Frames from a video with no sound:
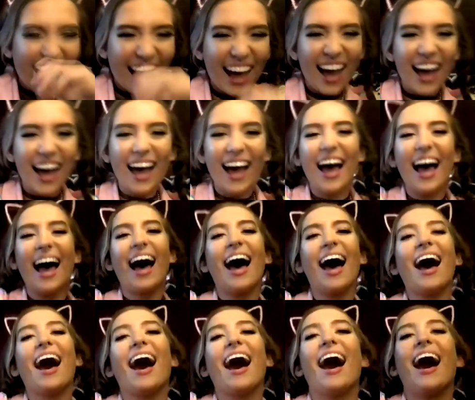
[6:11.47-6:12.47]
I'm a
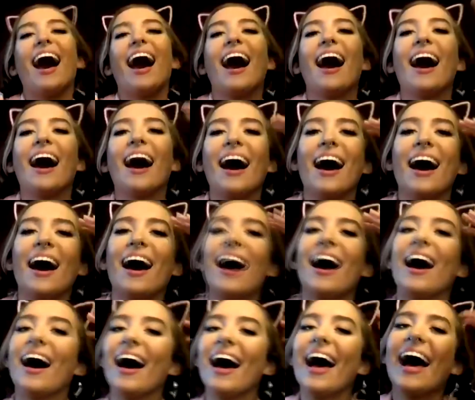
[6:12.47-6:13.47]
millennial. Come on.
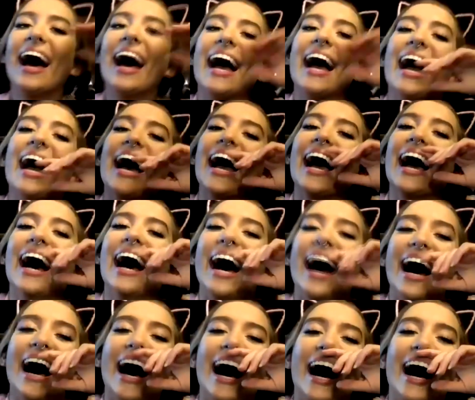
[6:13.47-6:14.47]
It's
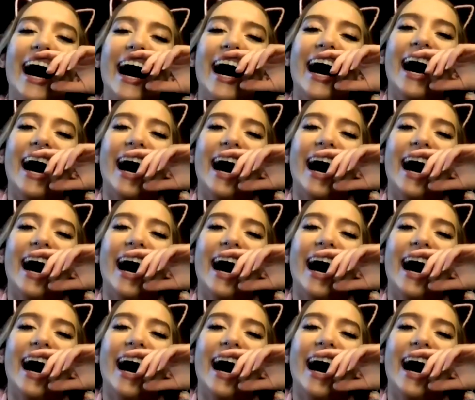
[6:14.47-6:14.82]
not all of